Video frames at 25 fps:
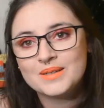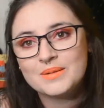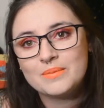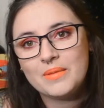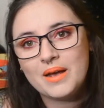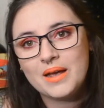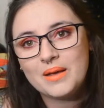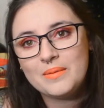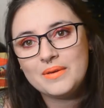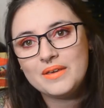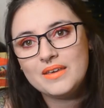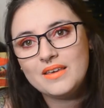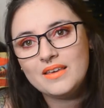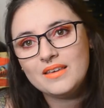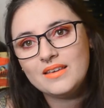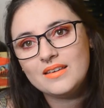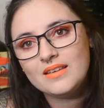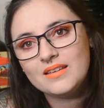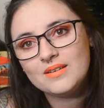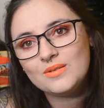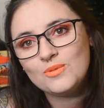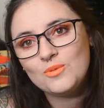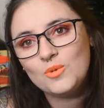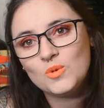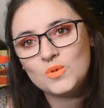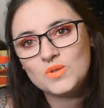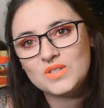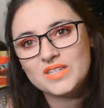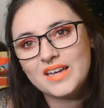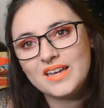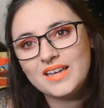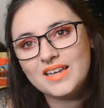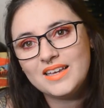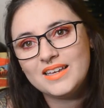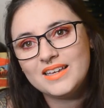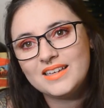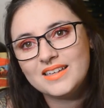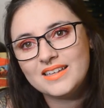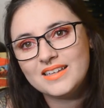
Maybe. We'll see